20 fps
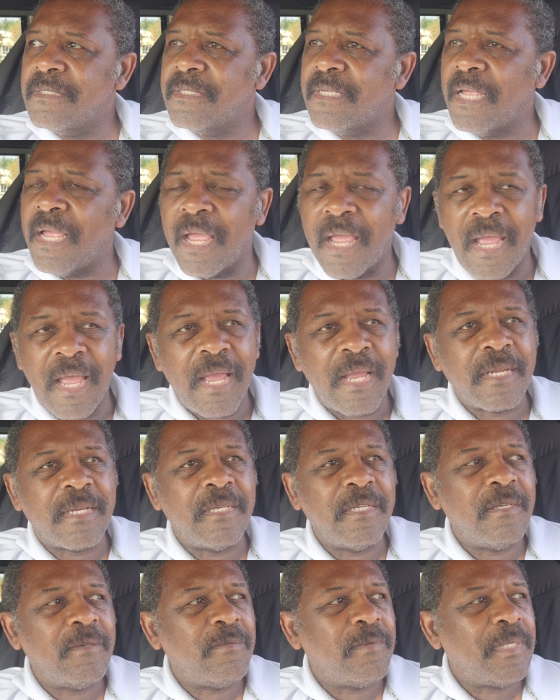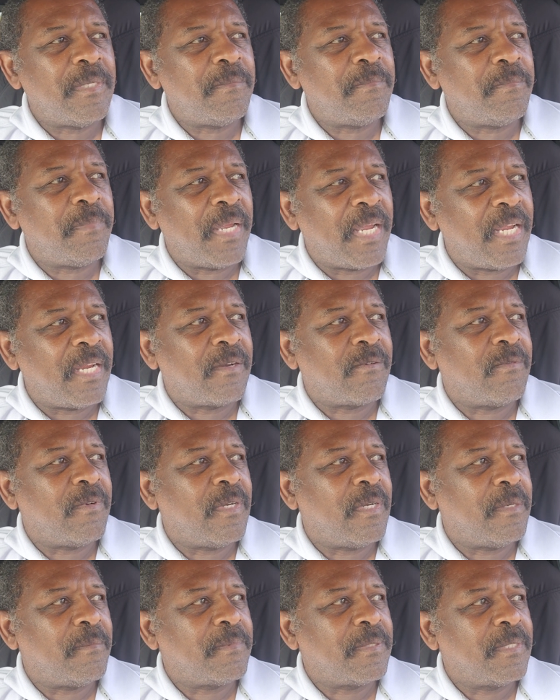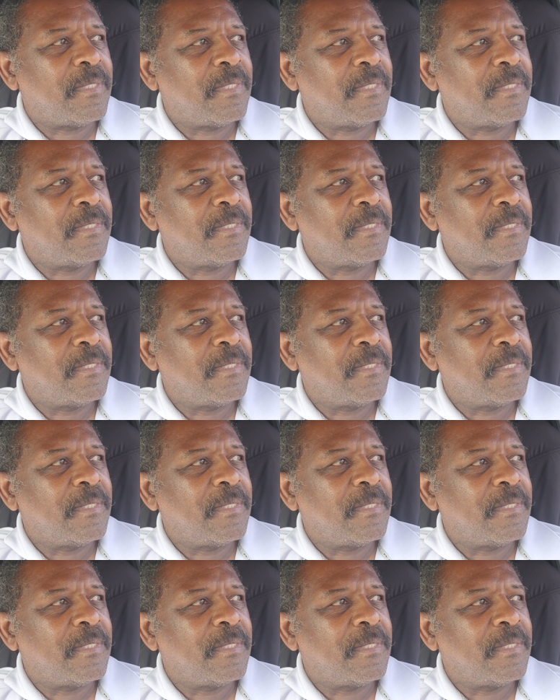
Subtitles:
they actually went bankrupt,